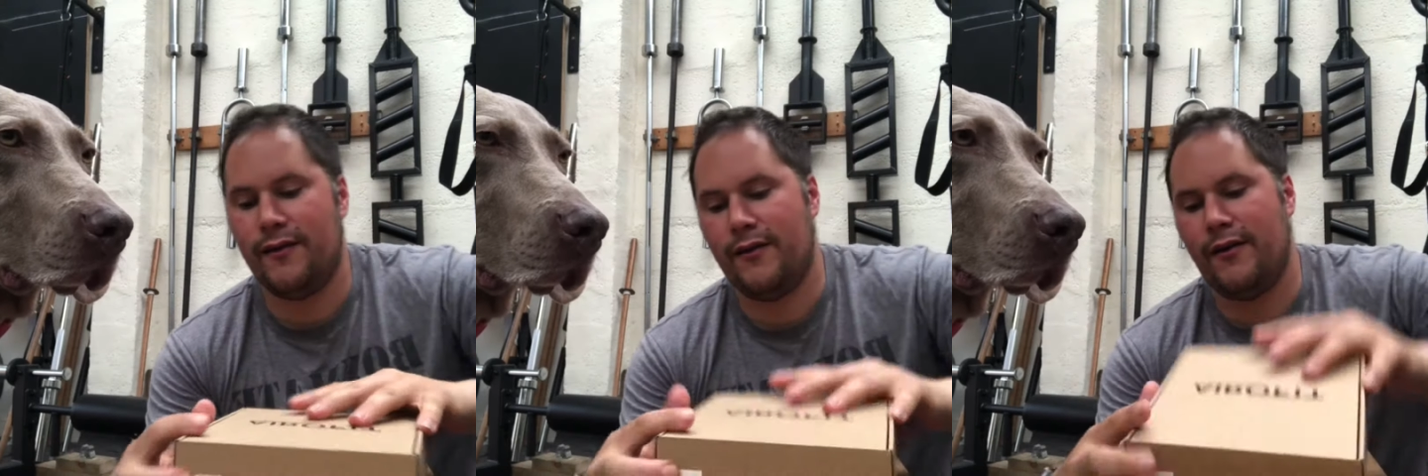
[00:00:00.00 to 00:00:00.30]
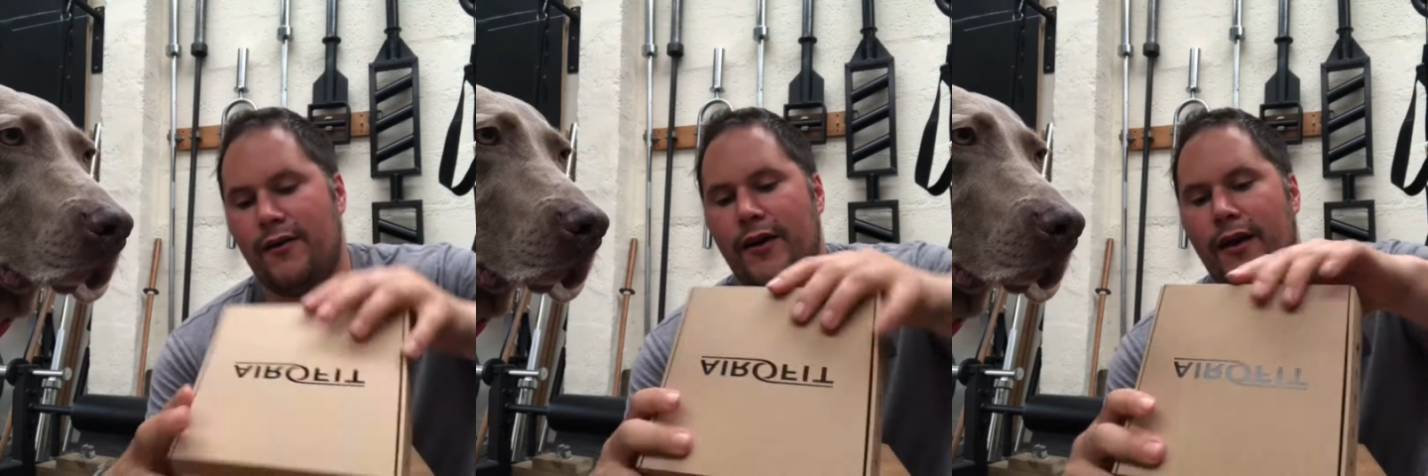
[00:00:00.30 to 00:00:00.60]

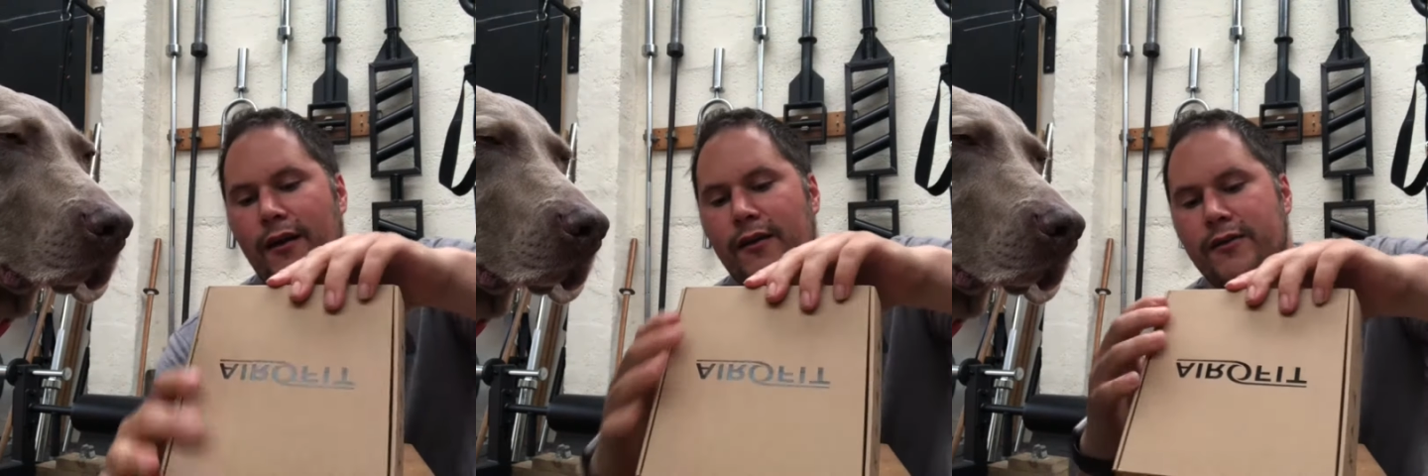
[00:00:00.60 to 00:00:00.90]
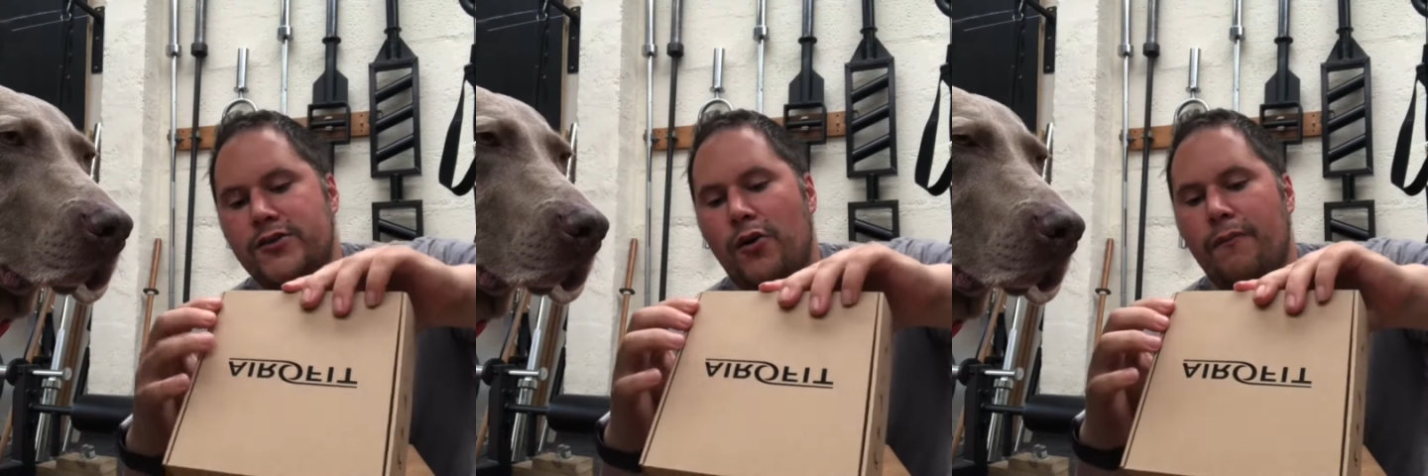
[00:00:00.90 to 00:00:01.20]
Okay,
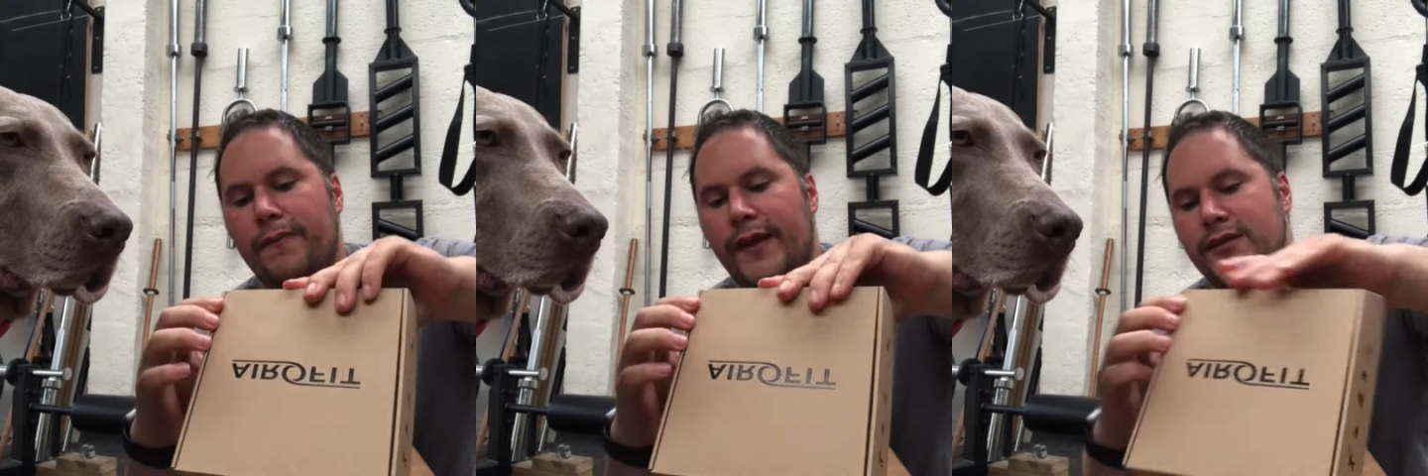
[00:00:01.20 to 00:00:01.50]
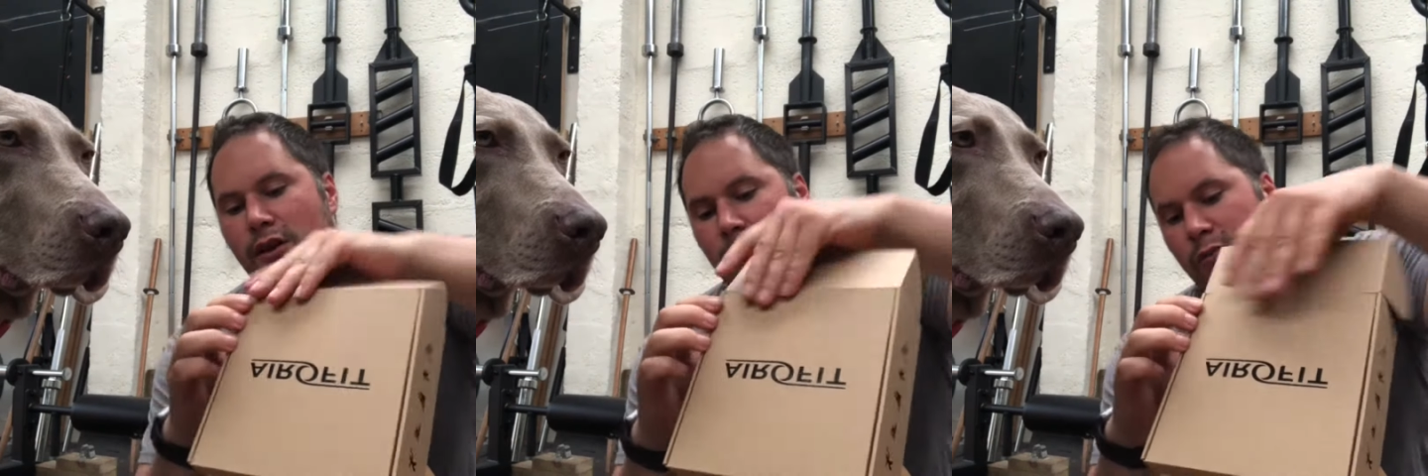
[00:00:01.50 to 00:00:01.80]
so nice
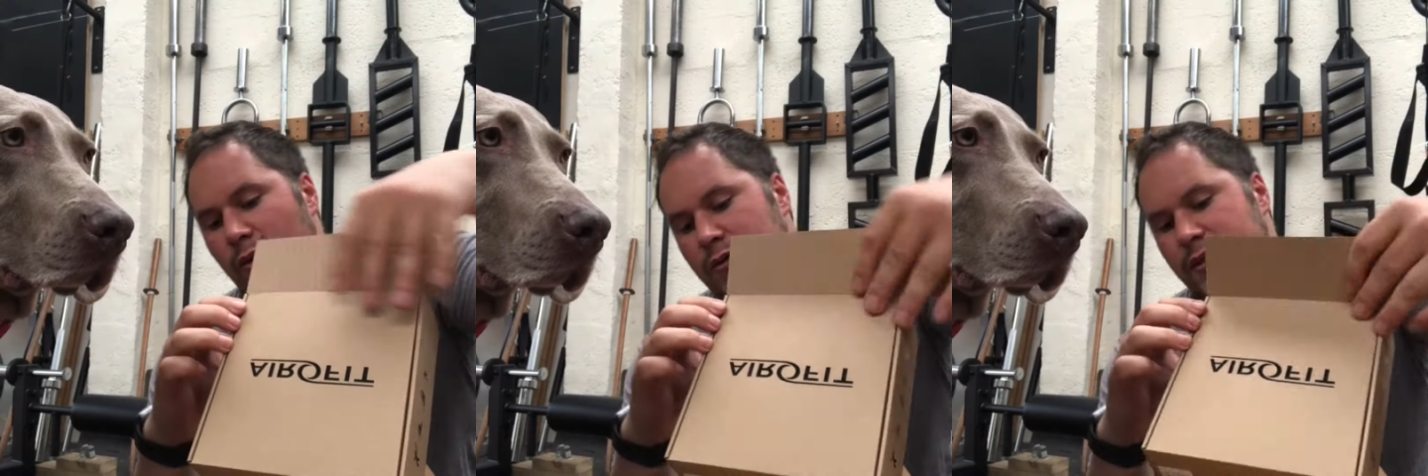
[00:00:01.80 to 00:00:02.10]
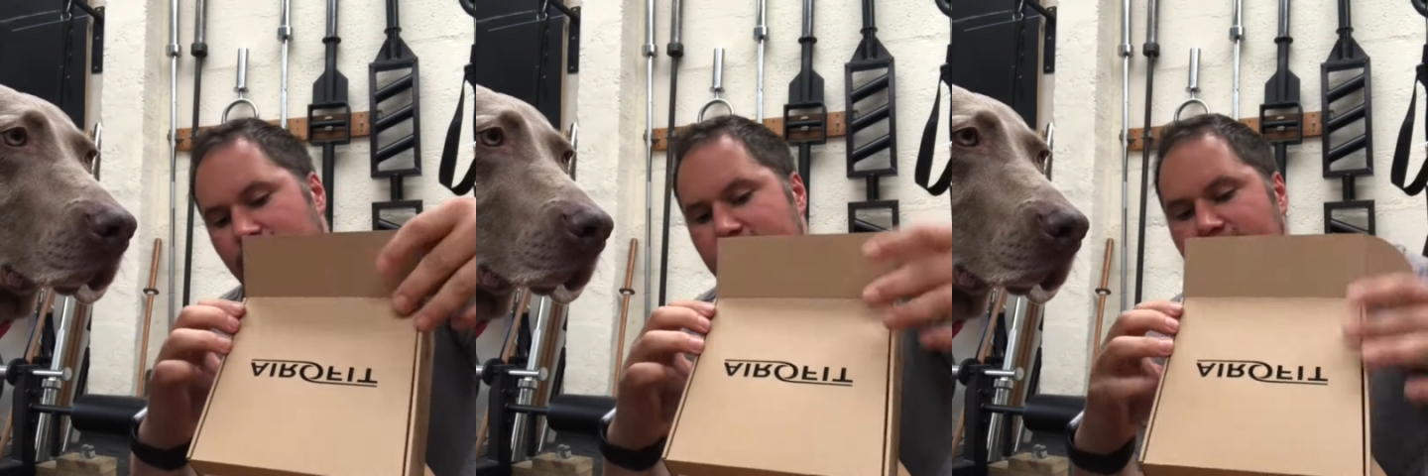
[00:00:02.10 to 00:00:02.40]
cardboard box on the
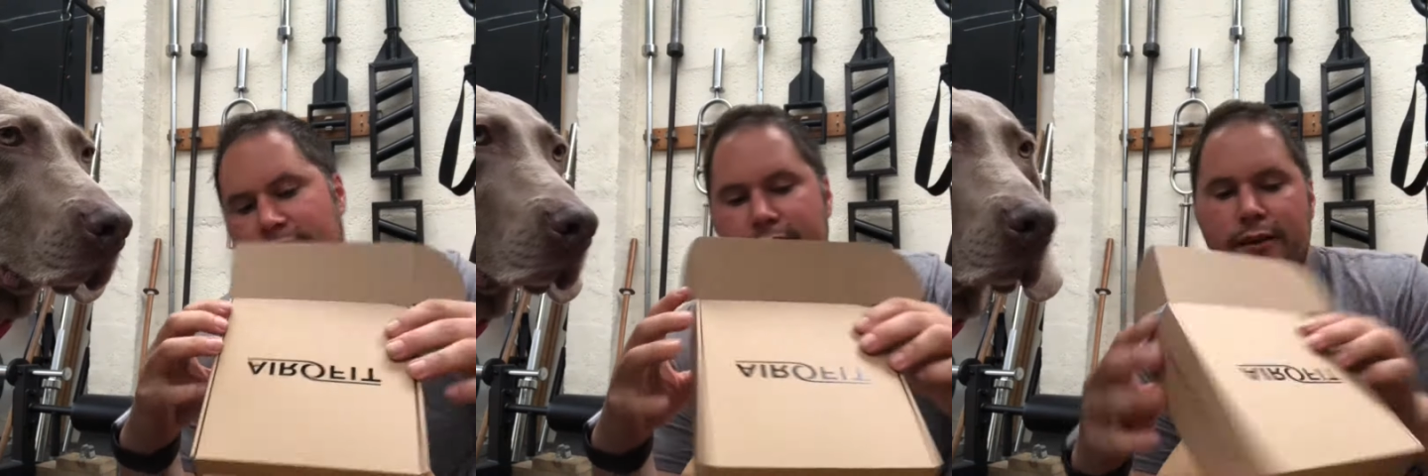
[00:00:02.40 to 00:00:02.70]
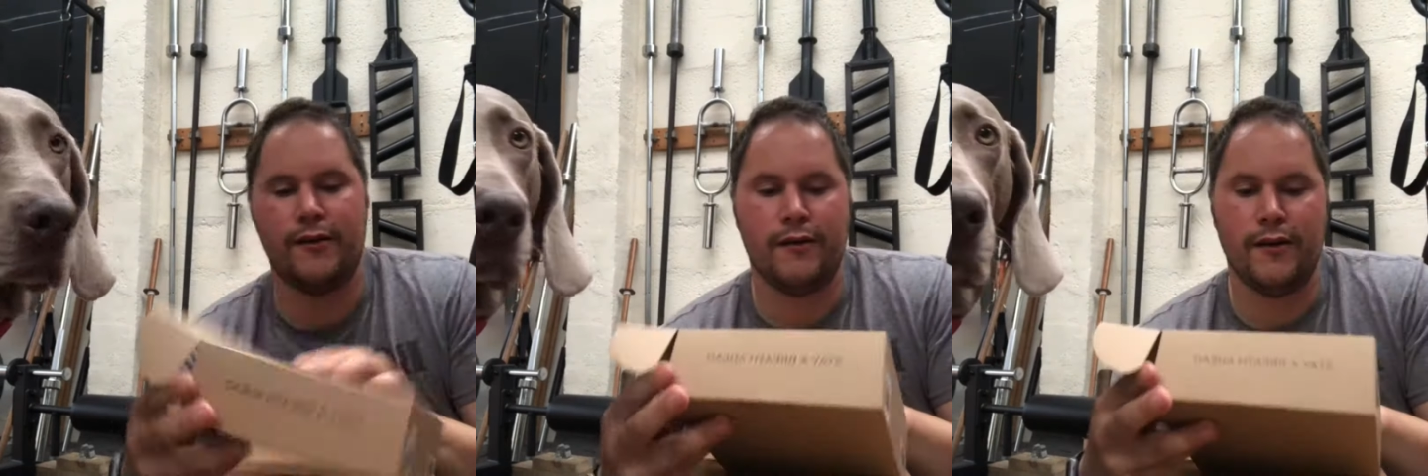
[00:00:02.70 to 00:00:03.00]
outside.
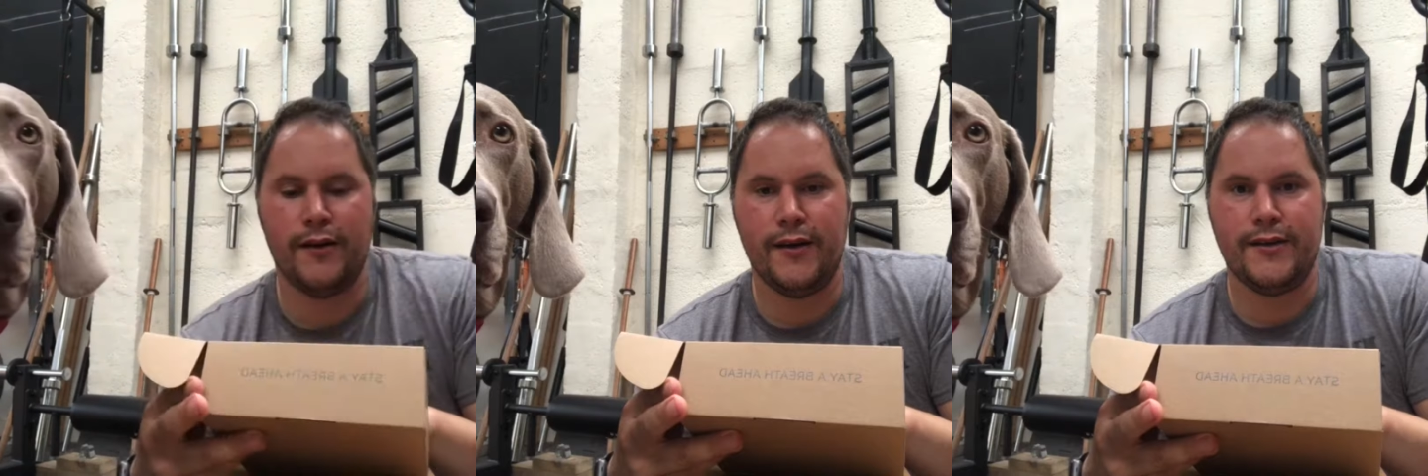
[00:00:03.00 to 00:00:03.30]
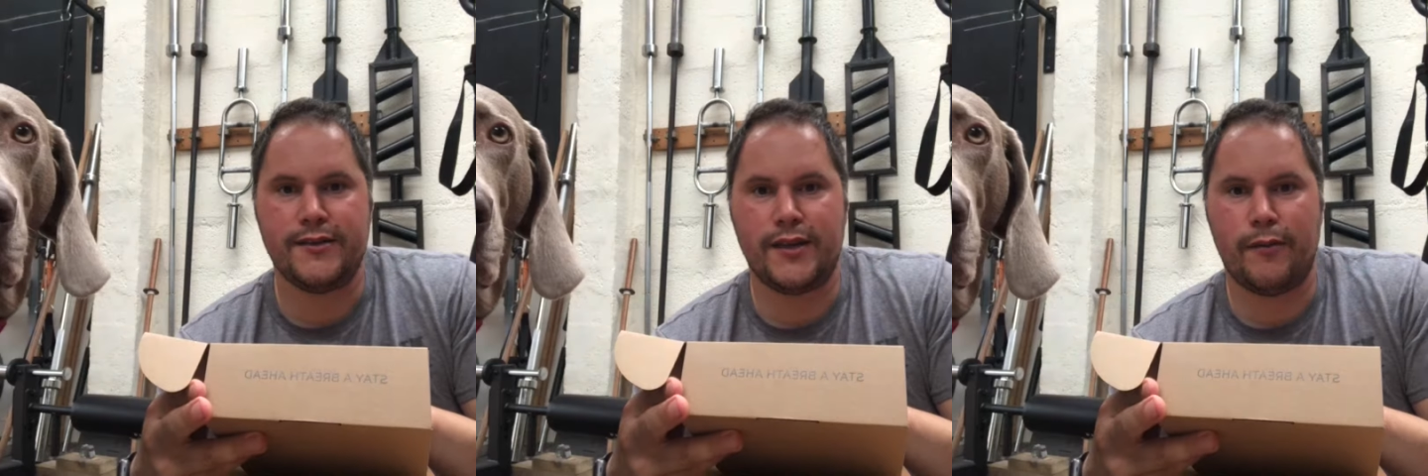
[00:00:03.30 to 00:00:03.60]

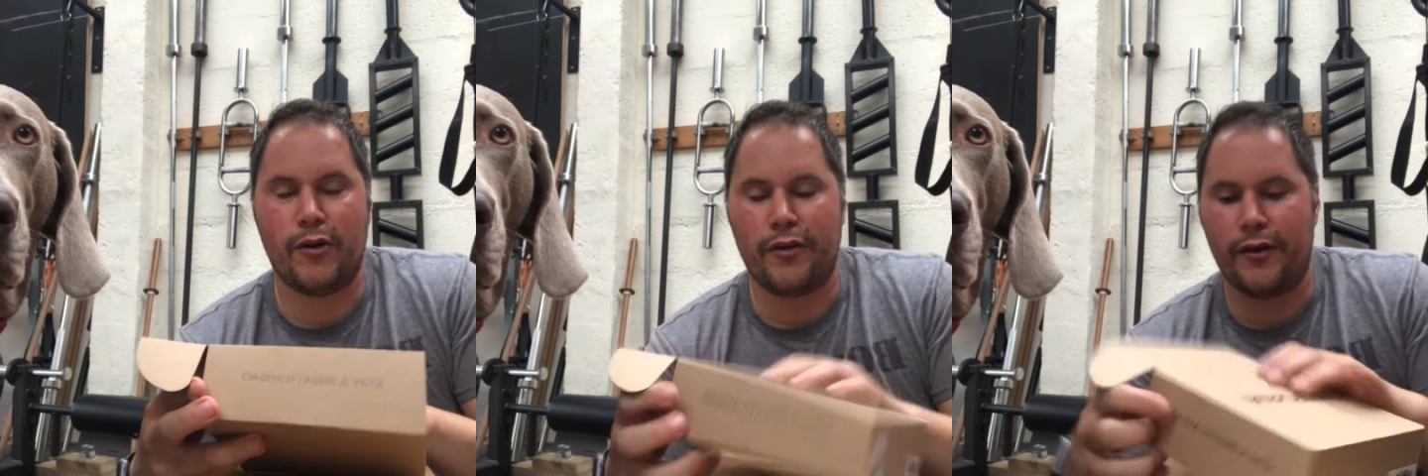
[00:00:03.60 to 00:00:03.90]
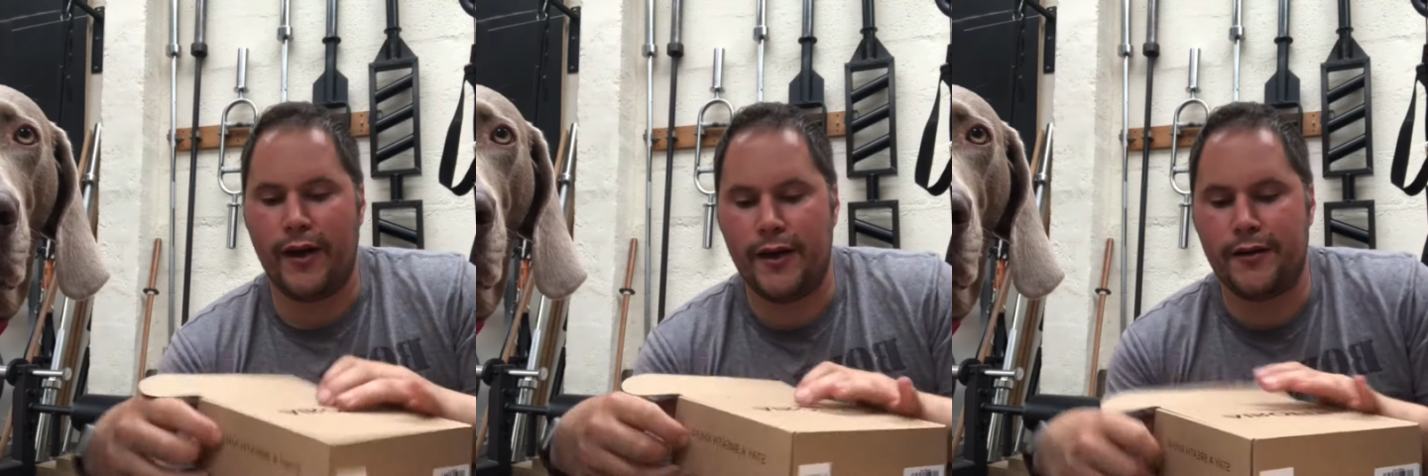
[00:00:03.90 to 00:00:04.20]
Stay a breath ahead.